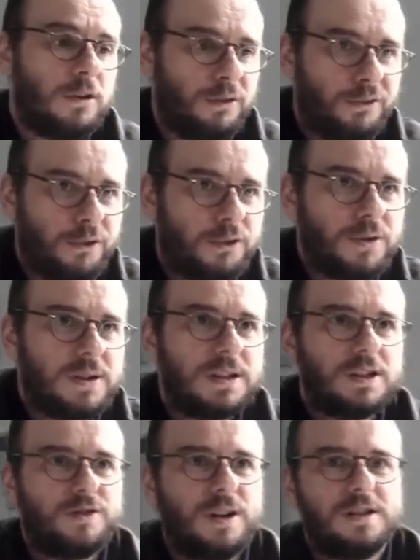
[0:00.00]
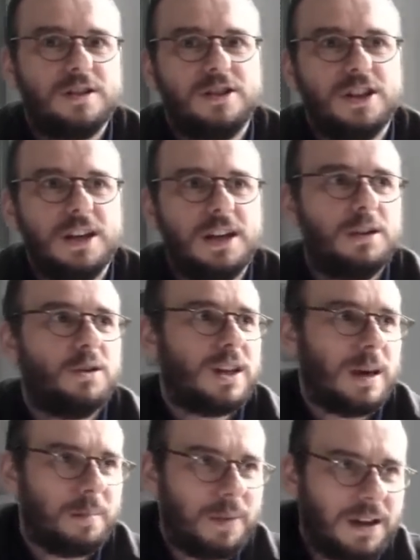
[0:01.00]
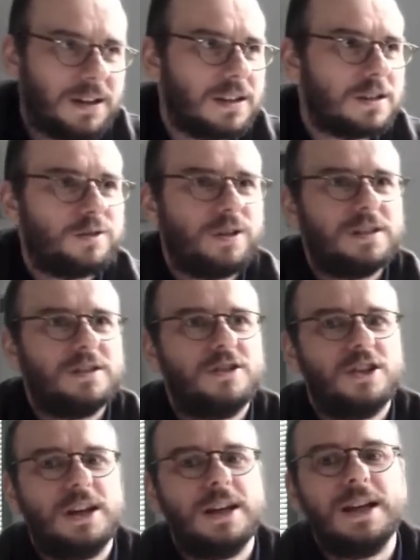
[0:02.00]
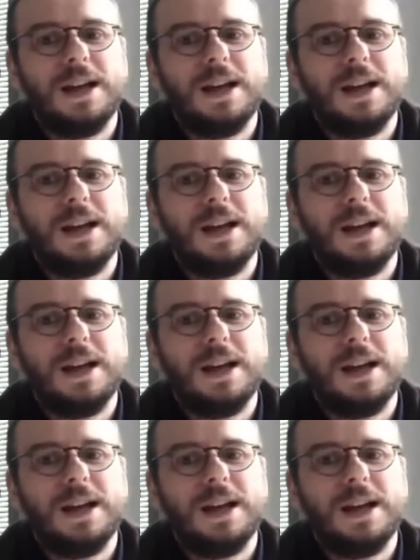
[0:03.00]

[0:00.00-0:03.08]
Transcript: the fundraising strategy, the campaigning strategy,